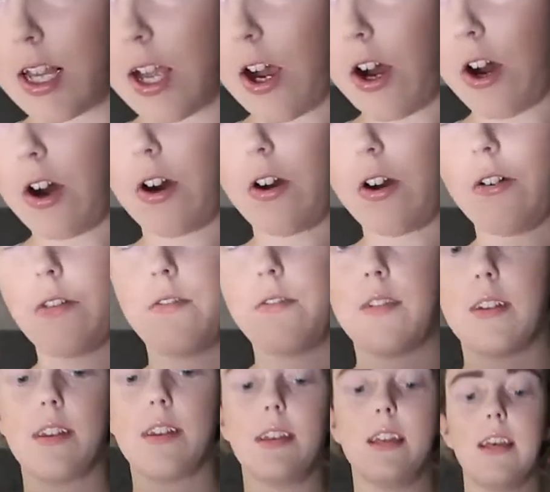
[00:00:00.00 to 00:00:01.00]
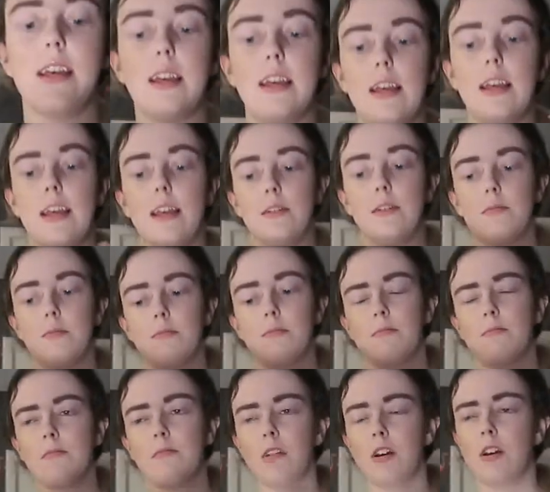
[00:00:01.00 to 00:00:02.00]
of the,
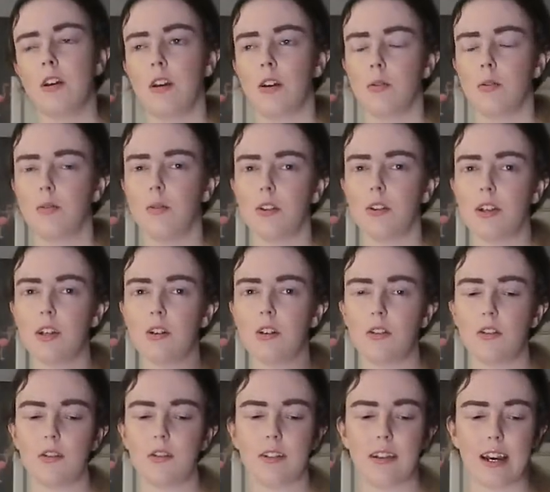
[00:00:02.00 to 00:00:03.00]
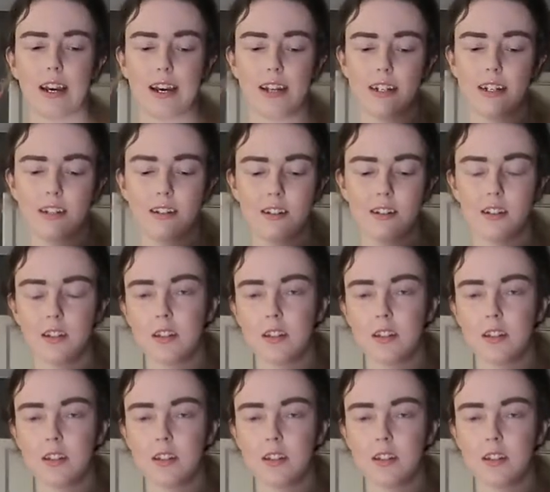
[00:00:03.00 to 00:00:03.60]
what are they called again?